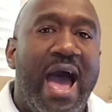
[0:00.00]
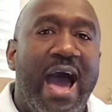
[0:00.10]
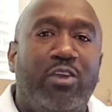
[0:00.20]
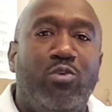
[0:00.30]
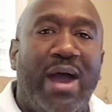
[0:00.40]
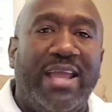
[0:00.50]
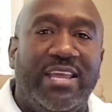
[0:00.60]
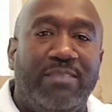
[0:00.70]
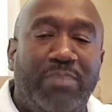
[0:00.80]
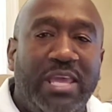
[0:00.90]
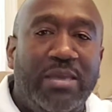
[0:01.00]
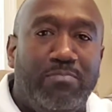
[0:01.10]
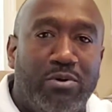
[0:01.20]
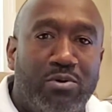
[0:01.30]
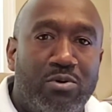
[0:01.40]
How do I get
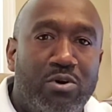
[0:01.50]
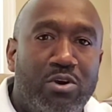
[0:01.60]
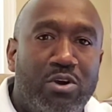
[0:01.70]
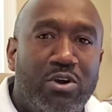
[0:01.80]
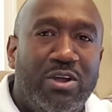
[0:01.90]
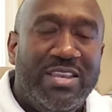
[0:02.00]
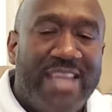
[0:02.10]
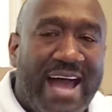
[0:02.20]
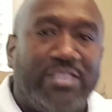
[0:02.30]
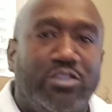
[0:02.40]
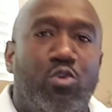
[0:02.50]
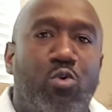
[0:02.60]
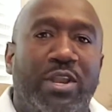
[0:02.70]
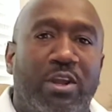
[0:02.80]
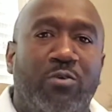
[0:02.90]
people not to
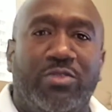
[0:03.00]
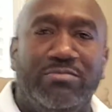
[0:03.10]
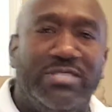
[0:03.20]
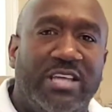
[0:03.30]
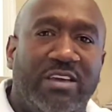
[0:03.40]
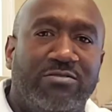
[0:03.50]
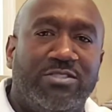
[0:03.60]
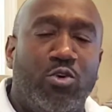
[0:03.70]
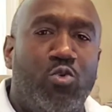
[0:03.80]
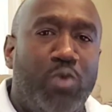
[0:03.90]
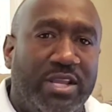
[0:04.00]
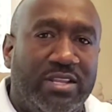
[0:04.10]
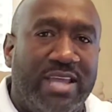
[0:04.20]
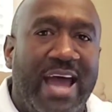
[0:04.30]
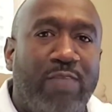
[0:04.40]
quit on themselves so quickly?